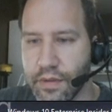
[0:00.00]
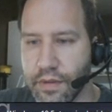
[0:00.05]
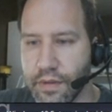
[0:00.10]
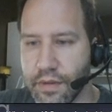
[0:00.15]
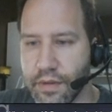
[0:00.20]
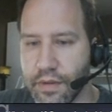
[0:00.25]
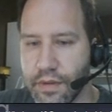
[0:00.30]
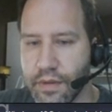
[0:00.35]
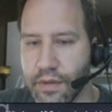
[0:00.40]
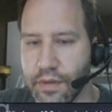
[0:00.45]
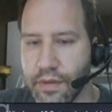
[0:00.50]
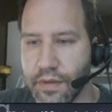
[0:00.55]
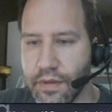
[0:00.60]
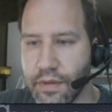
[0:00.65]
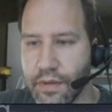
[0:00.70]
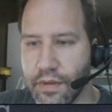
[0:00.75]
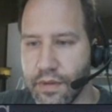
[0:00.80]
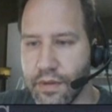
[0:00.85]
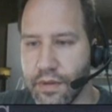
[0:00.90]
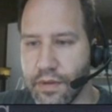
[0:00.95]

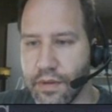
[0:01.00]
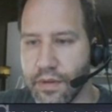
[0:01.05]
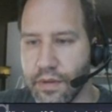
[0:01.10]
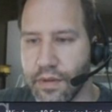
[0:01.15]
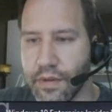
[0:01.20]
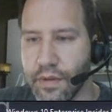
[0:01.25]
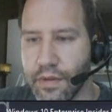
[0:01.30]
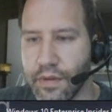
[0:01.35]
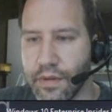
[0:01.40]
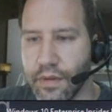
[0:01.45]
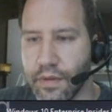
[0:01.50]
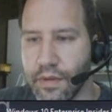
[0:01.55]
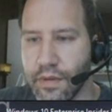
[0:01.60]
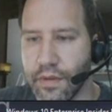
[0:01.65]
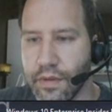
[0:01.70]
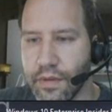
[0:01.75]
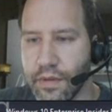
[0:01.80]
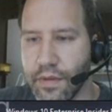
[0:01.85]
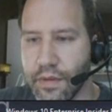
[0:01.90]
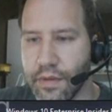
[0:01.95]

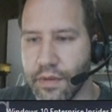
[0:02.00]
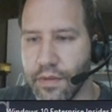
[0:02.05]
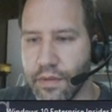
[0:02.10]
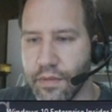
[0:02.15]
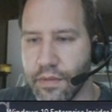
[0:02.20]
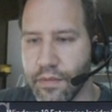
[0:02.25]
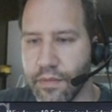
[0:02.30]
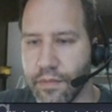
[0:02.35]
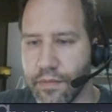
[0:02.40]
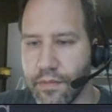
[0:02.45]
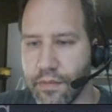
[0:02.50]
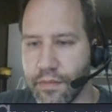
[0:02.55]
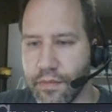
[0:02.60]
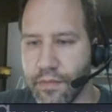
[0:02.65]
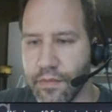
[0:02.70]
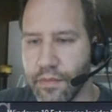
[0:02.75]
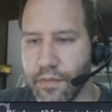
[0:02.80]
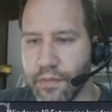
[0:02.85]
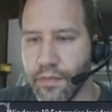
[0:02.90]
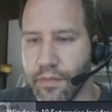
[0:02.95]

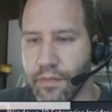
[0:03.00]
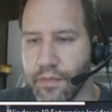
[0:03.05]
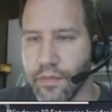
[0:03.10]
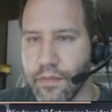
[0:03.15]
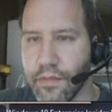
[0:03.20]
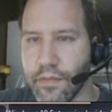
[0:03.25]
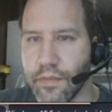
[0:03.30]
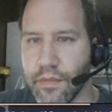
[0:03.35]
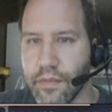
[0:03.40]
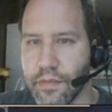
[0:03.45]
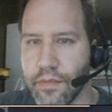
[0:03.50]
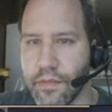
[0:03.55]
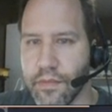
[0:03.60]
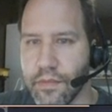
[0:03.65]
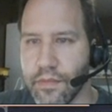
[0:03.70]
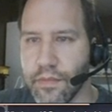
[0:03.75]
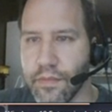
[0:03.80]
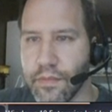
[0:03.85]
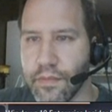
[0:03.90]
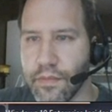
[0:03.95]

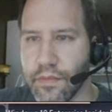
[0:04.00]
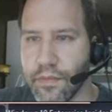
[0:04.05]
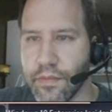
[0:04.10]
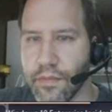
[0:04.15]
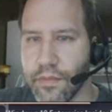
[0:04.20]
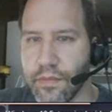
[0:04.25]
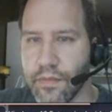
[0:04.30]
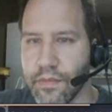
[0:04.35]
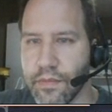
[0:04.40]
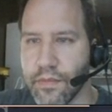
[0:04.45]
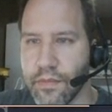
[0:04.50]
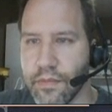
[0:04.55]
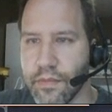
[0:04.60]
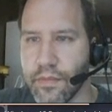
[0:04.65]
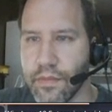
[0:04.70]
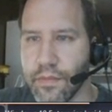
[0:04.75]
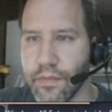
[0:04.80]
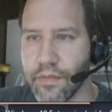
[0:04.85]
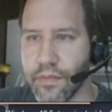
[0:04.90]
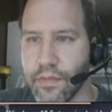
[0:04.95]

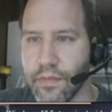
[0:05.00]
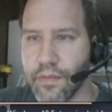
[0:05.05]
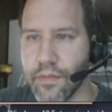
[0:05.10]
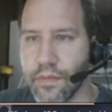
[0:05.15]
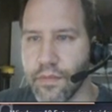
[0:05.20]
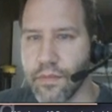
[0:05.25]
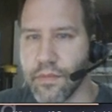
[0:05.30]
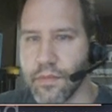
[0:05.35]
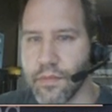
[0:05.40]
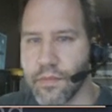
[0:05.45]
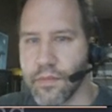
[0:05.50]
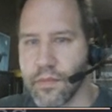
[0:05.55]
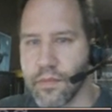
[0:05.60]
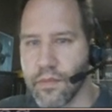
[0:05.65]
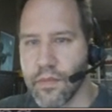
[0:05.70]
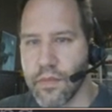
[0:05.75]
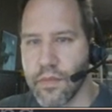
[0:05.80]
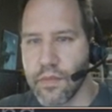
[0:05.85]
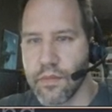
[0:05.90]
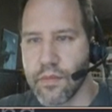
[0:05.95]

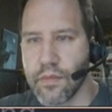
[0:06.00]
Nothing is said.